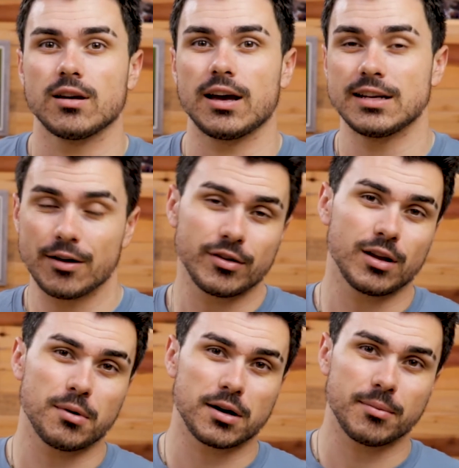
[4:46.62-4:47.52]
I
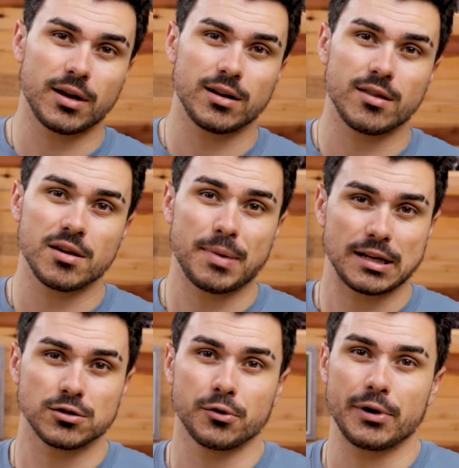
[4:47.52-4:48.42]
definitely recommend the
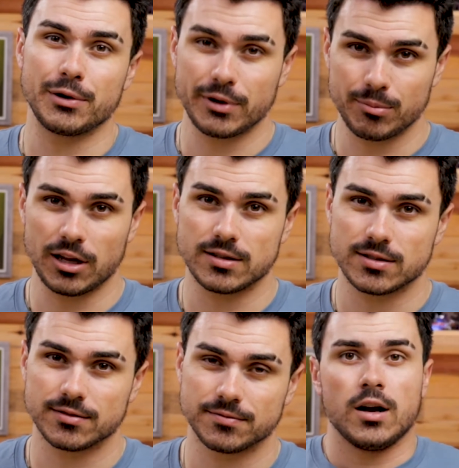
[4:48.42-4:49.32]
Petzl GriGri
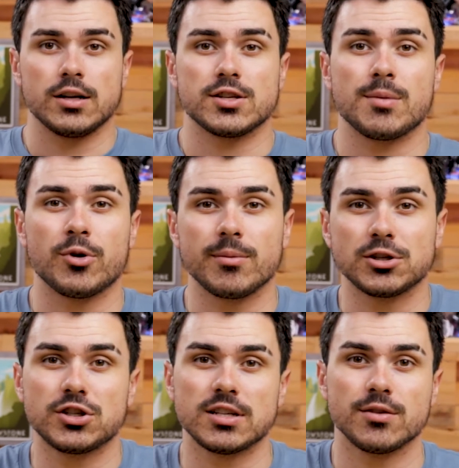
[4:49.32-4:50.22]
Plus. So that pretty
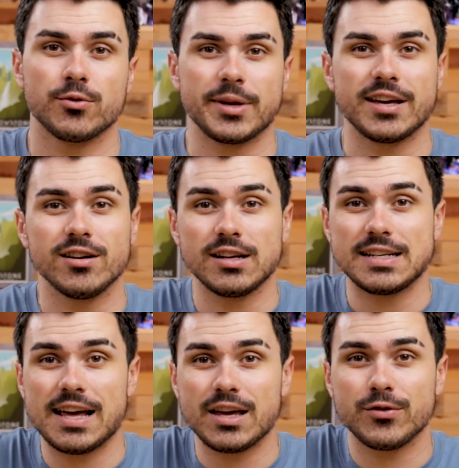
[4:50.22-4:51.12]
much does it for me here
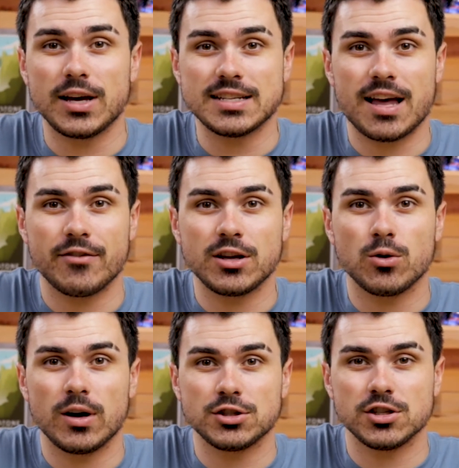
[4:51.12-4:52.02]
today. If you guys have any
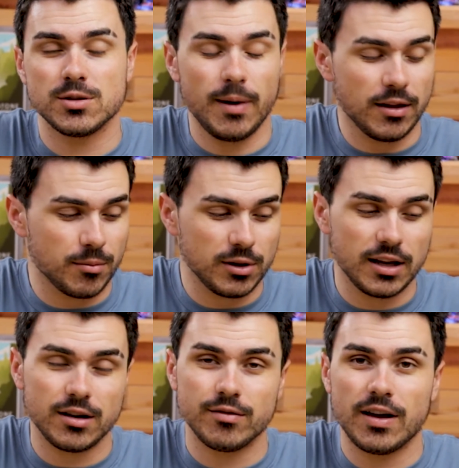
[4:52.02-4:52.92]
questions about the
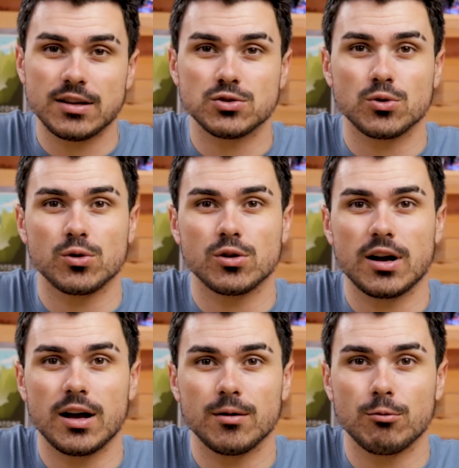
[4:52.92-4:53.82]
belay device
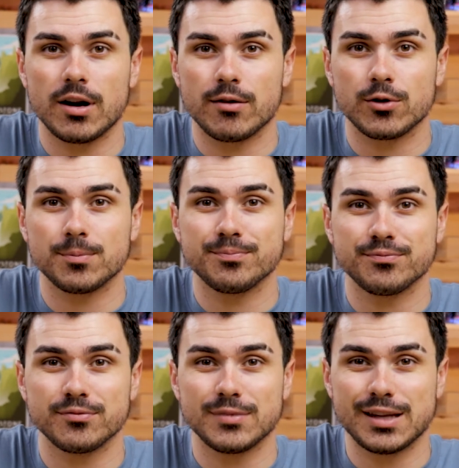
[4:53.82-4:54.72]
or whatever,
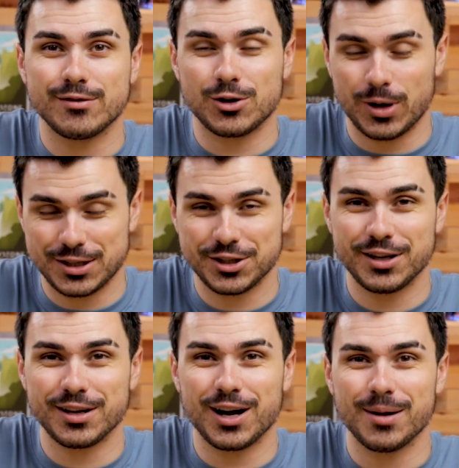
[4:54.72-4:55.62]
leave a question
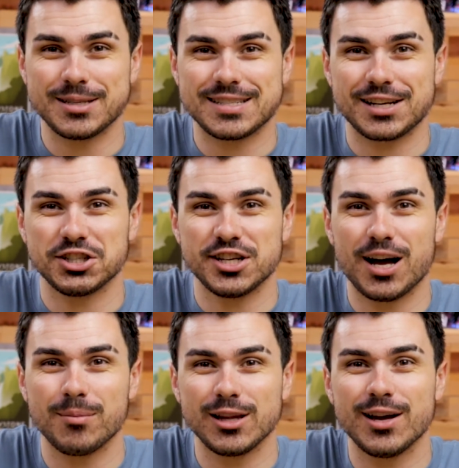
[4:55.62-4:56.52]
in the comment section
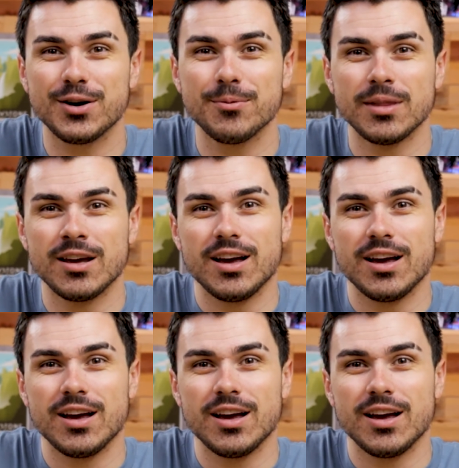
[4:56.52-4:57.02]
down below.